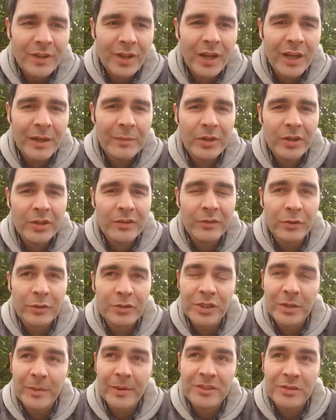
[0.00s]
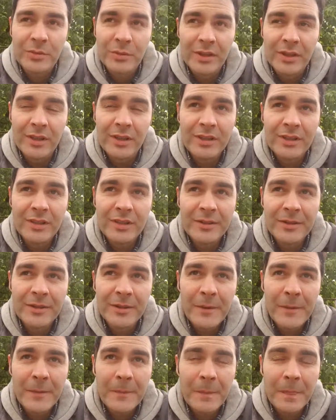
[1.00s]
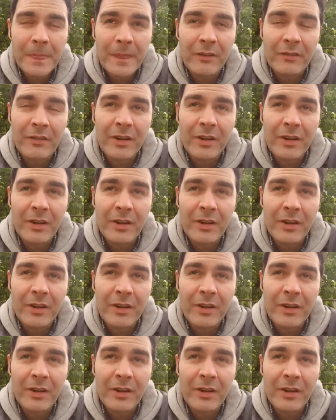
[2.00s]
I am looking forward to go back to work. I've